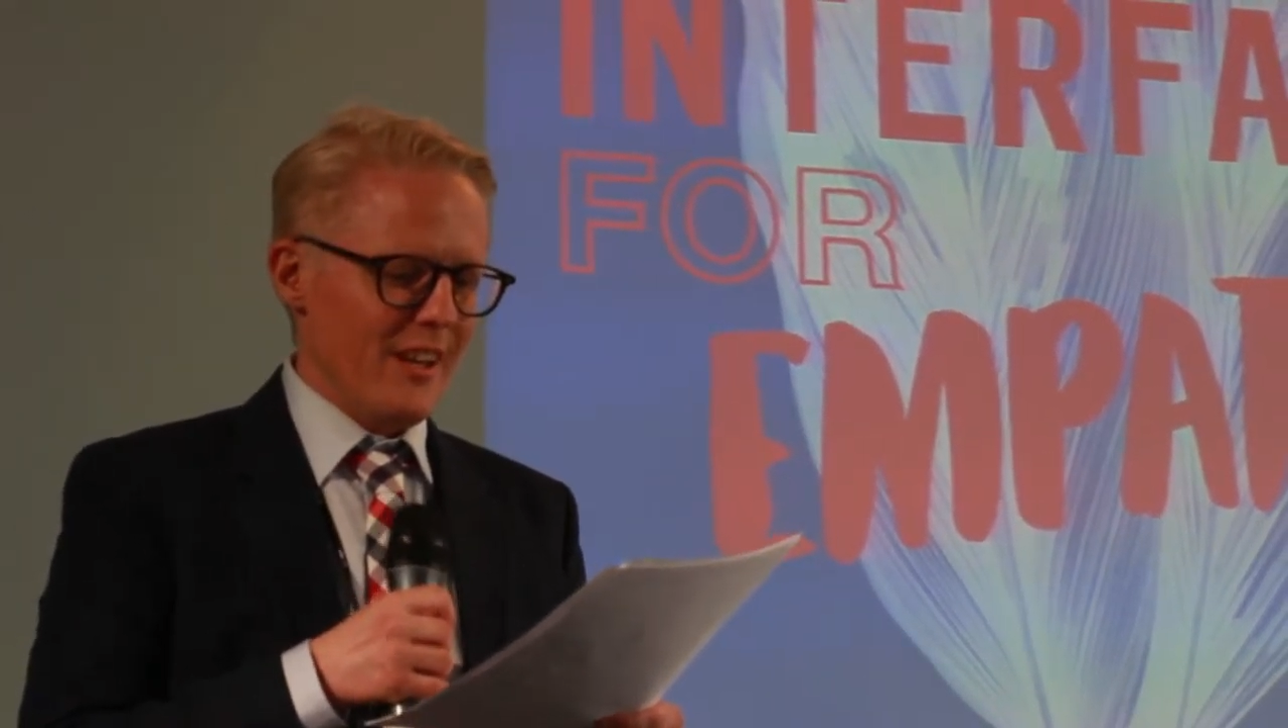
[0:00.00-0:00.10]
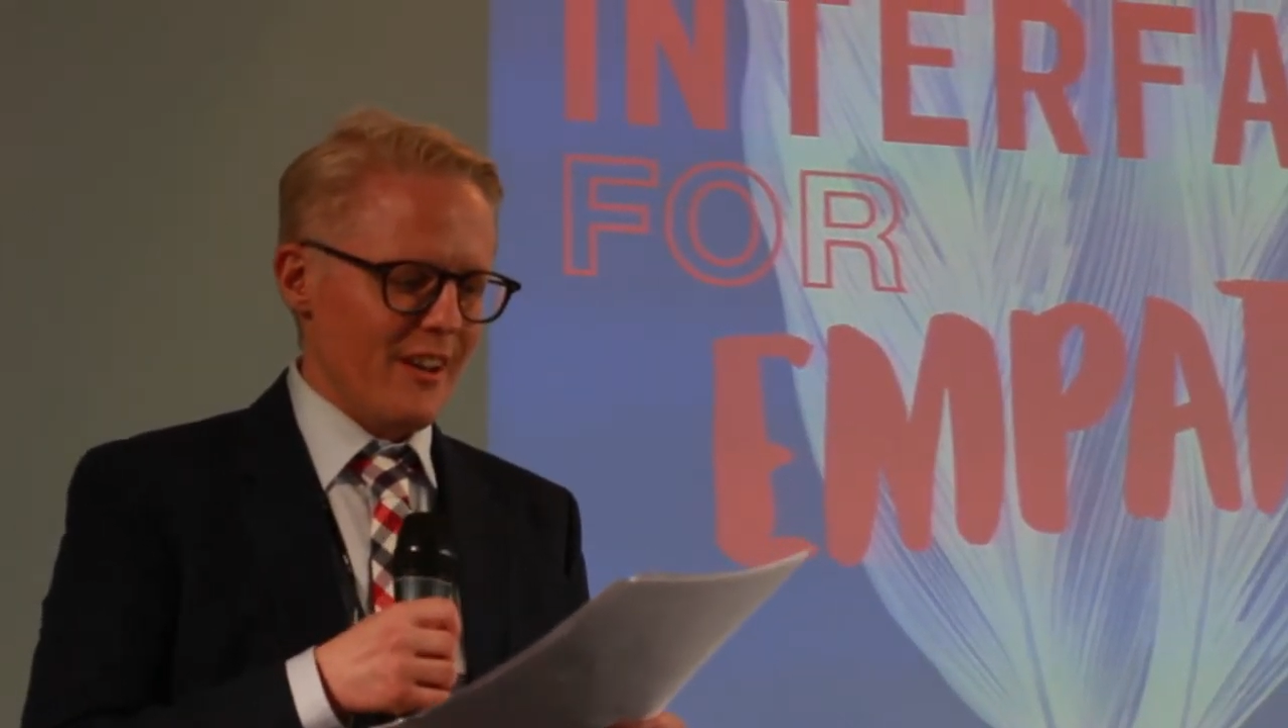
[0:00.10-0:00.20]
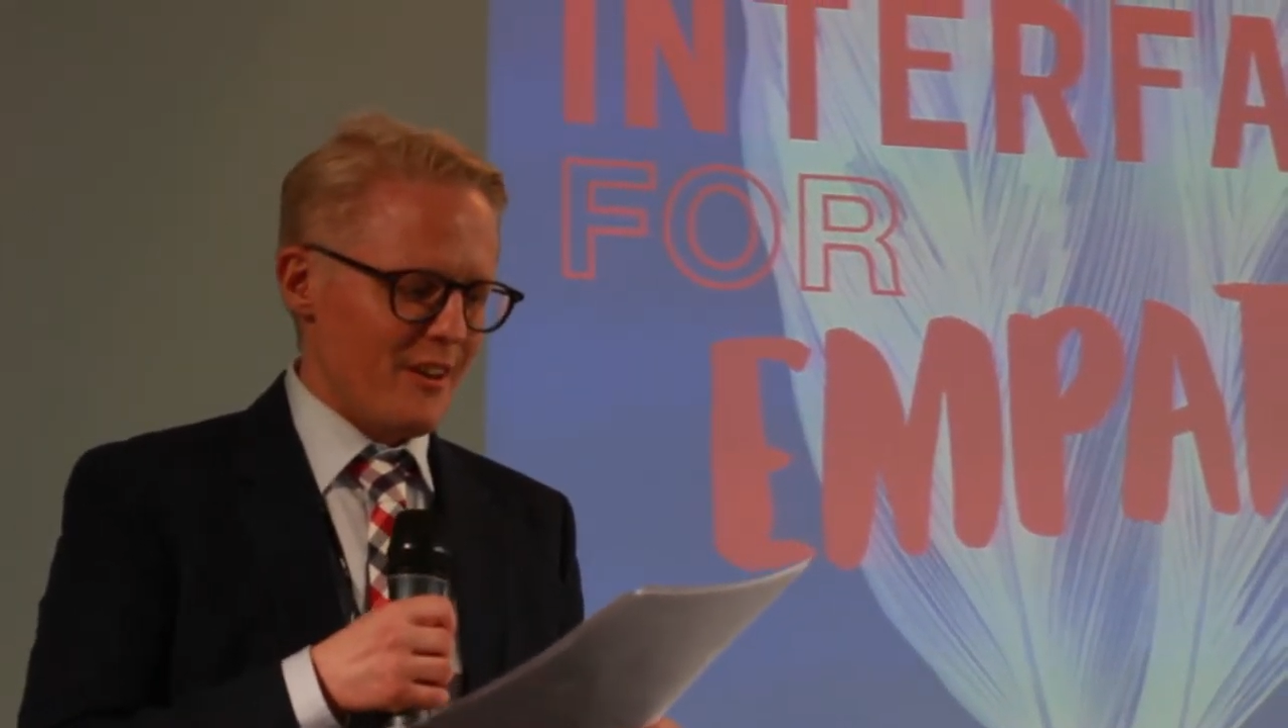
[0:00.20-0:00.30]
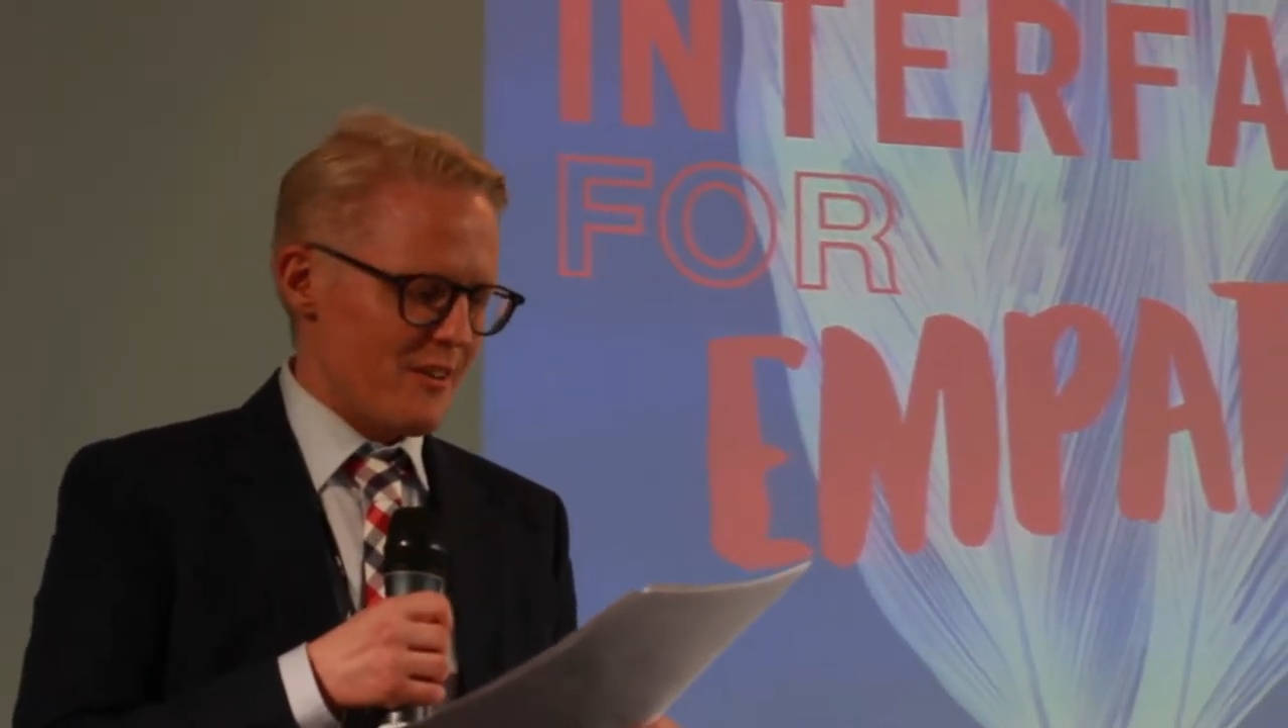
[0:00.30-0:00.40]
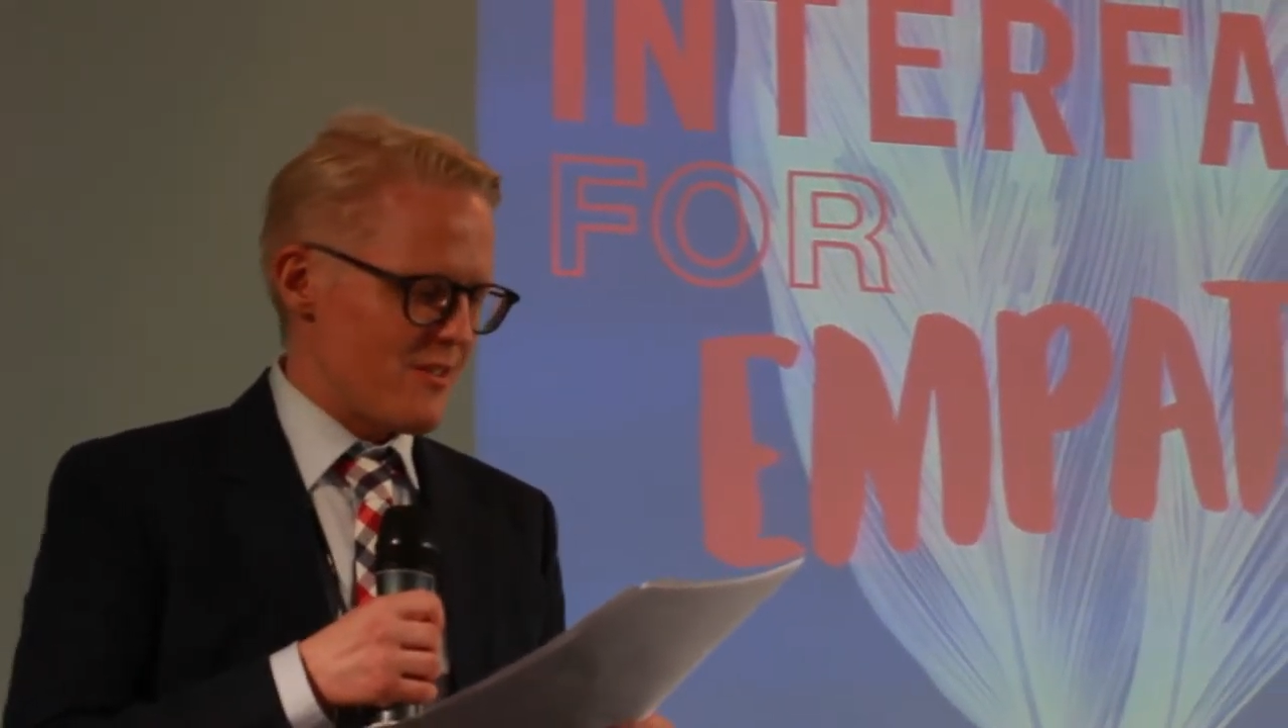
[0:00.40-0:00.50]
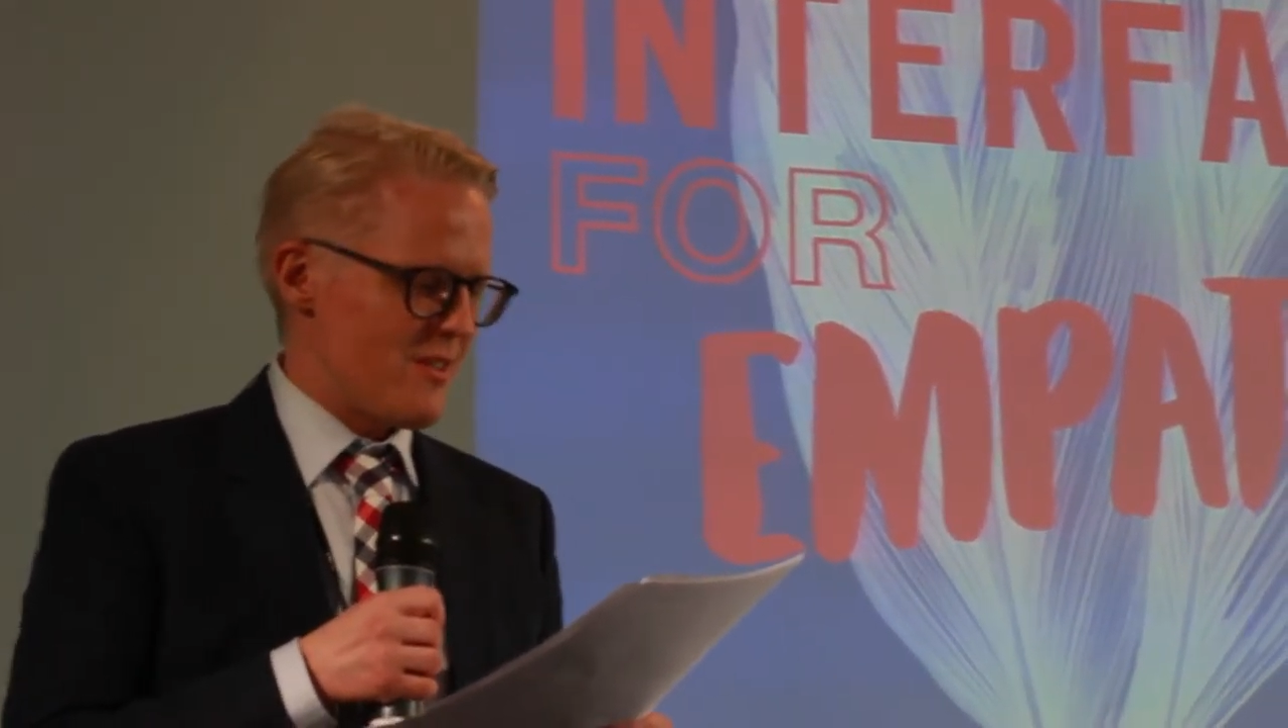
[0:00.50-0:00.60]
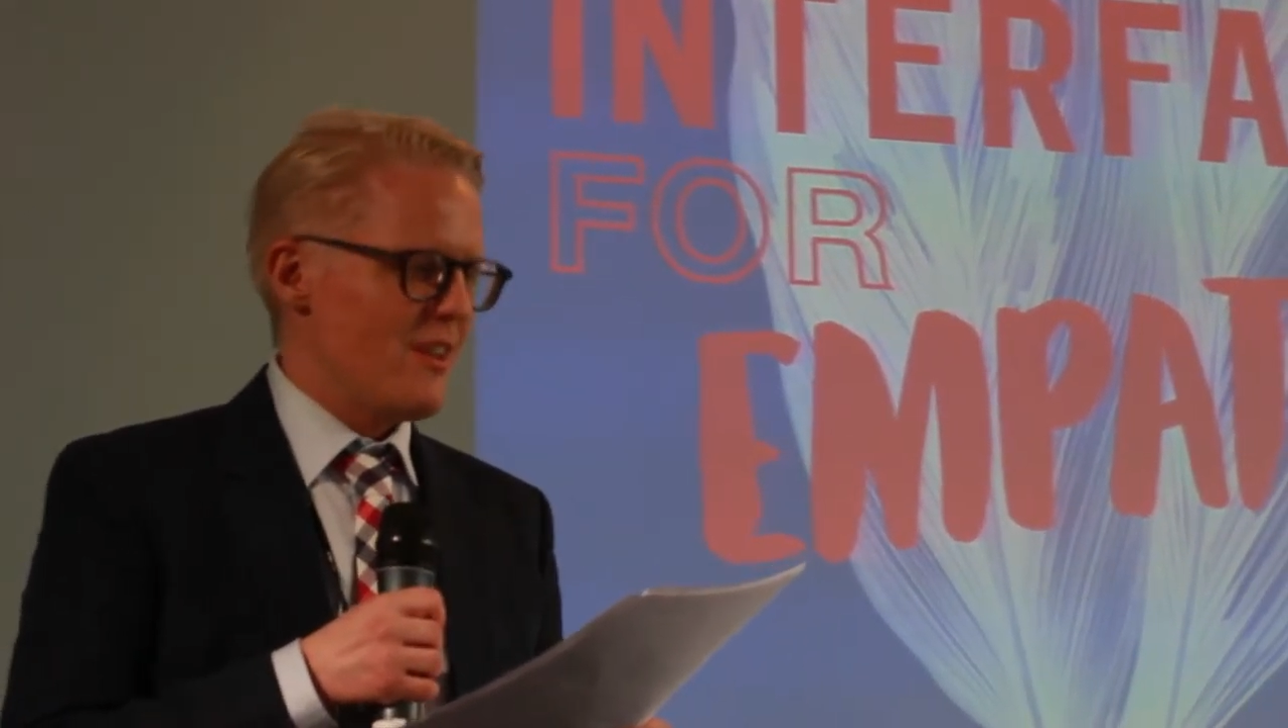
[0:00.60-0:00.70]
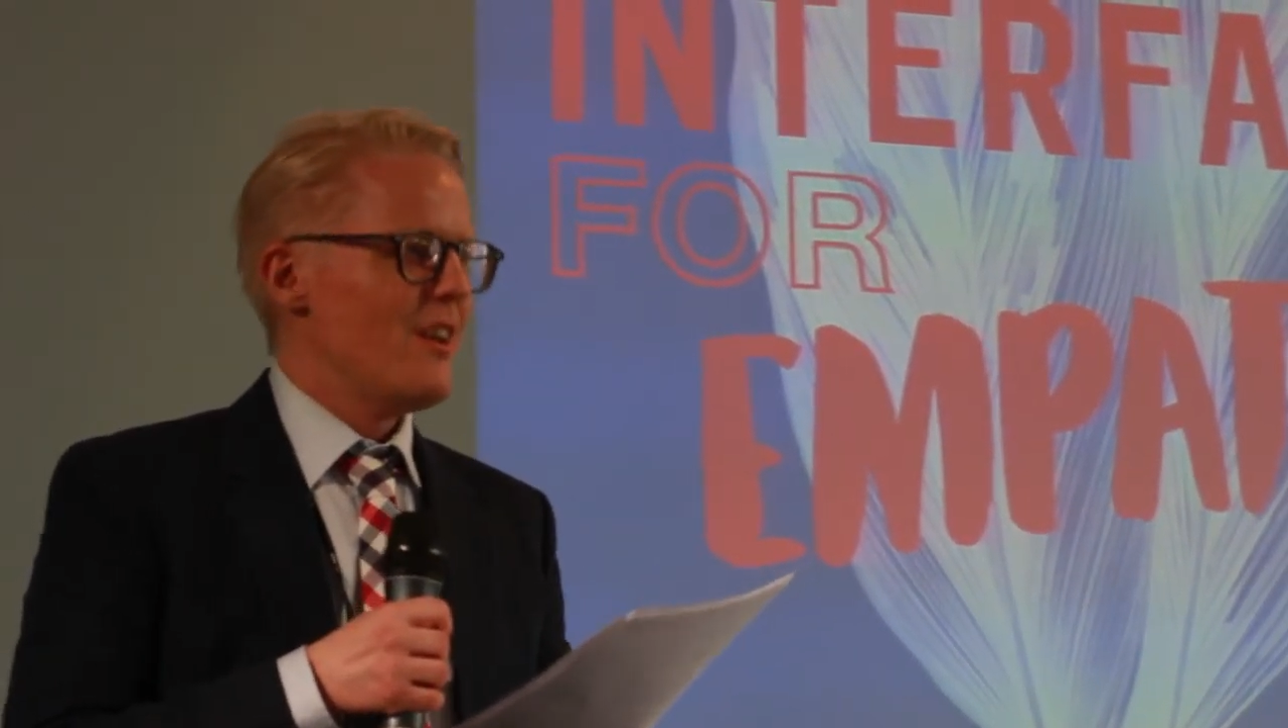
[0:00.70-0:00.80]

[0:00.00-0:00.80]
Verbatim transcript: years